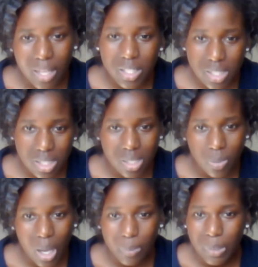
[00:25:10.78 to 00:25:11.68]
could
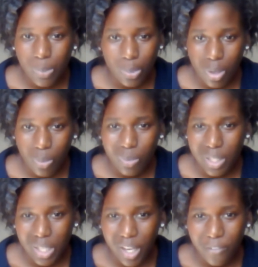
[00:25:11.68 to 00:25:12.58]
see why people don't
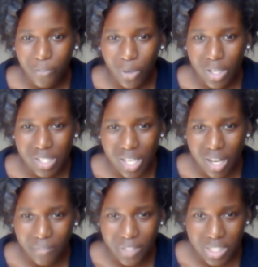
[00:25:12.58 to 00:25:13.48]
really care for it. It's
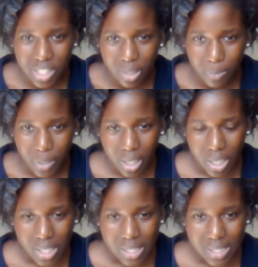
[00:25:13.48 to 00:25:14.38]
kind of a deep
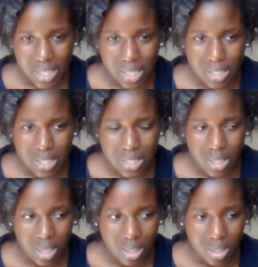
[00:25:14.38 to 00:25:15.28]
scent,
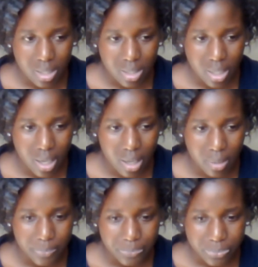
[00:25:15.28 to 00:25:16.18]
and
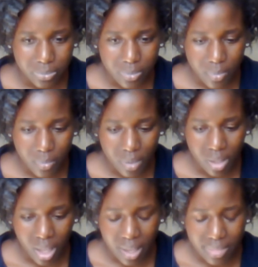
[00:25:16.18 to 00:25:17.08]
yeah.
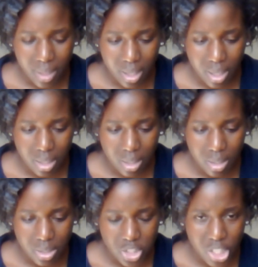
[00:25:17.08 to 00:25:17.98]
And
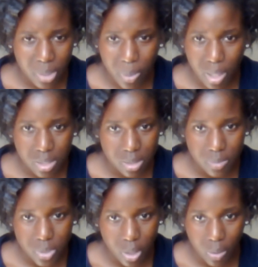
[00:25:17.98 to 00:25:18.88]
then Cherry
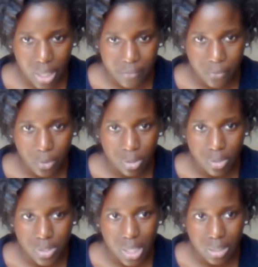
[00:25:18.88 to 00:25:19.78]
Blossom, don't like
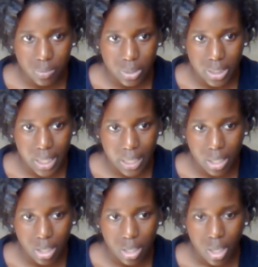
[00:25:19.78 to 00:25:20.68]
floral, so I don't really
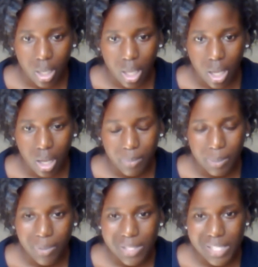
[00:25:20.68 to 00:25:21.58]
care.
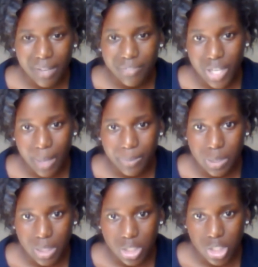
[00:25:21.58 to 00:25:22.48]
And plus, I have
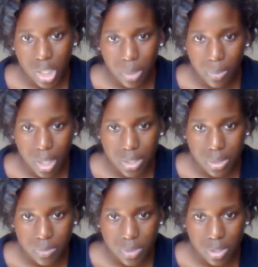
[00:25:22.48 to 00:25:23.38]
Japanese Cherry
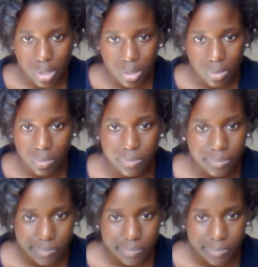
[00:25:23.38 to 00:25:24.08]
Blossom, so